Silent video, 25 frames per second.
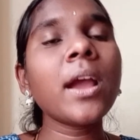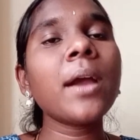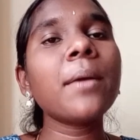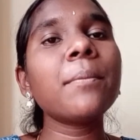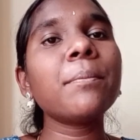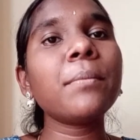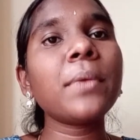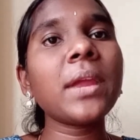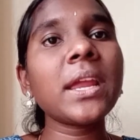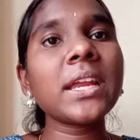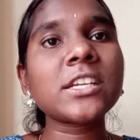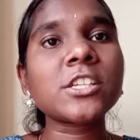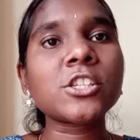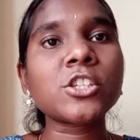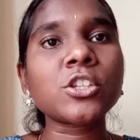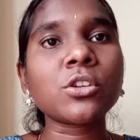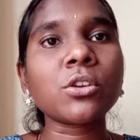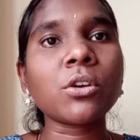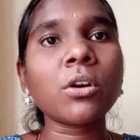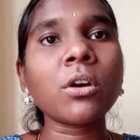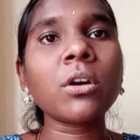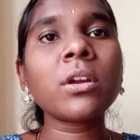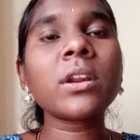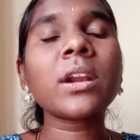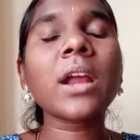make
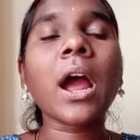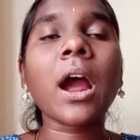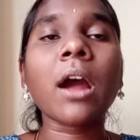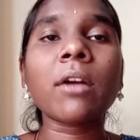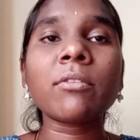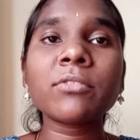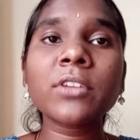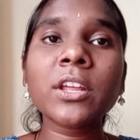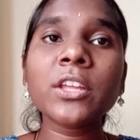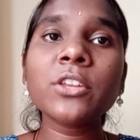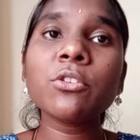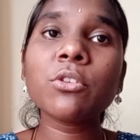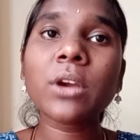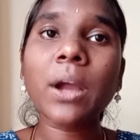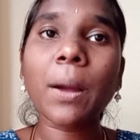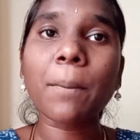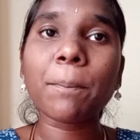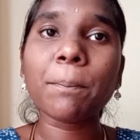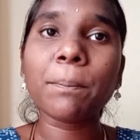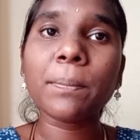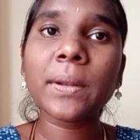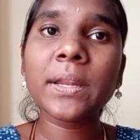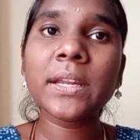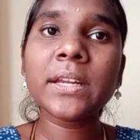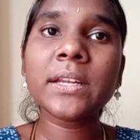sure after you
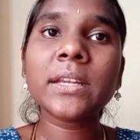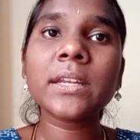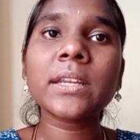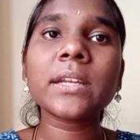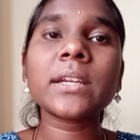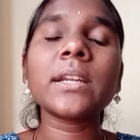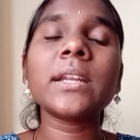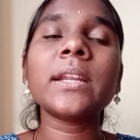complete